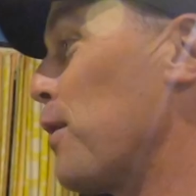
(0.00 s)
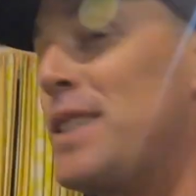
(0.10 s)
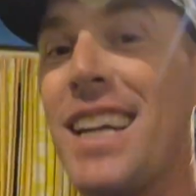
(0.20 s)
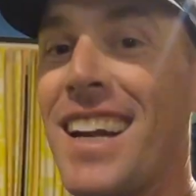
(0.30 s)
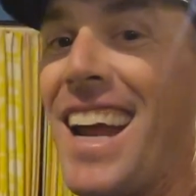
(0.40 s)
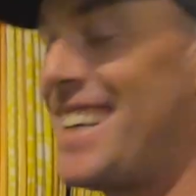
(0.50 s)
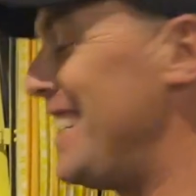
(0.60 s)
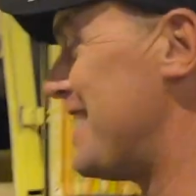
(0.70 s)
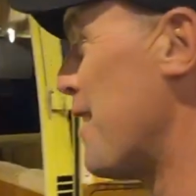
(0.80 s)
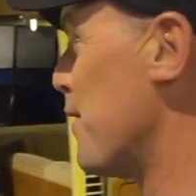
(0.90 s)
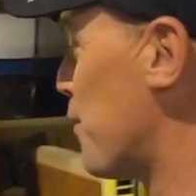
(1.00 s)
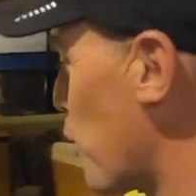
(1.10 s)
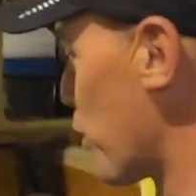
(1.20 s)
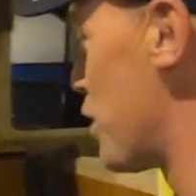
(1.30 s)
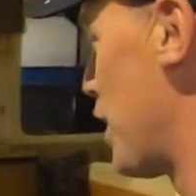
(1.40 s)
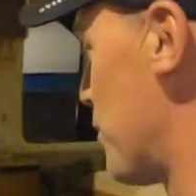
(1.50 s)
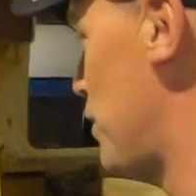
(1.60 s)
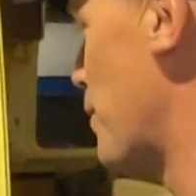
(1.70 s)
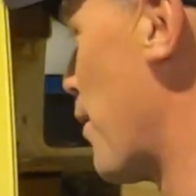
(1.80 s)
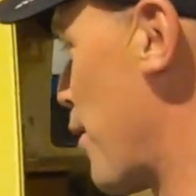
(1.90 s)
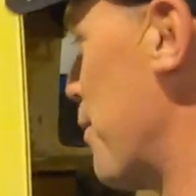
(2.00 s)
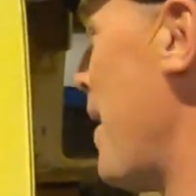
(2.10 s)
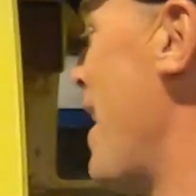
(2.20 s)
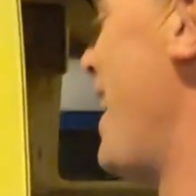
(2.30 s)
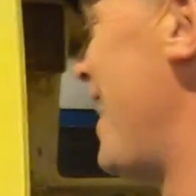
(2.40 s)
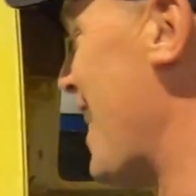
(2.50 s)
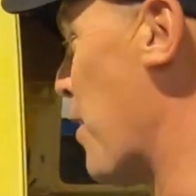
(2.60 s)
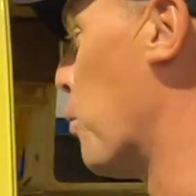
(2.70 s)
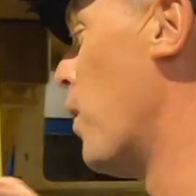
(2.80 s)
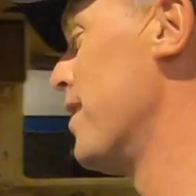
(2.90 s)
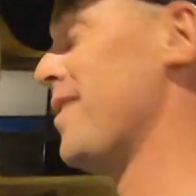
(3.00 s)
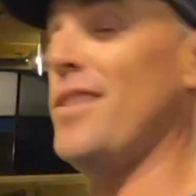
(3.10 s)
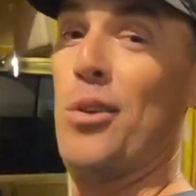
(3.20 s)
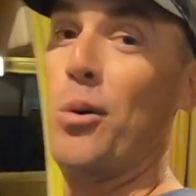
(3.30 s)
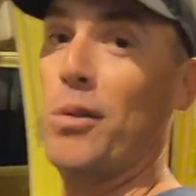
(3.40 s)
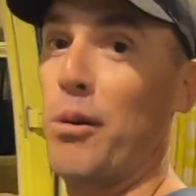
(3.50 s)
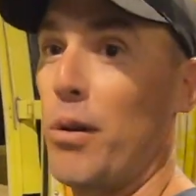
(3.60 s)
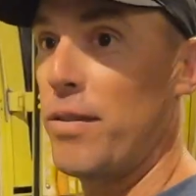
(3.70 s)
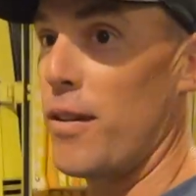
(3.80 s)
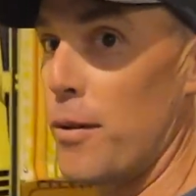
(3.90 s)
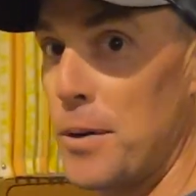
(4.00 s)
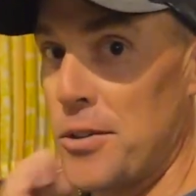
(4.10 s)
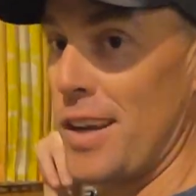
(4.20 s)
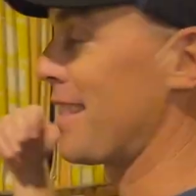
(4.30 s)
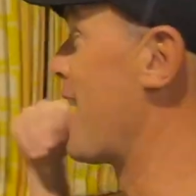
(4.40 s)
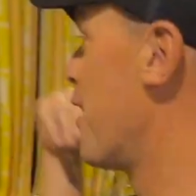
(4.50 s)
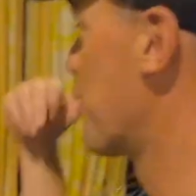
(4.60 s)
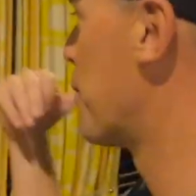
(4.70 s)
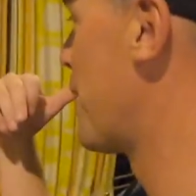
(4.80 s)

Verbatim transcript: We're seeing a 1974 GMC motorhome that wasn't totally refurbished like that other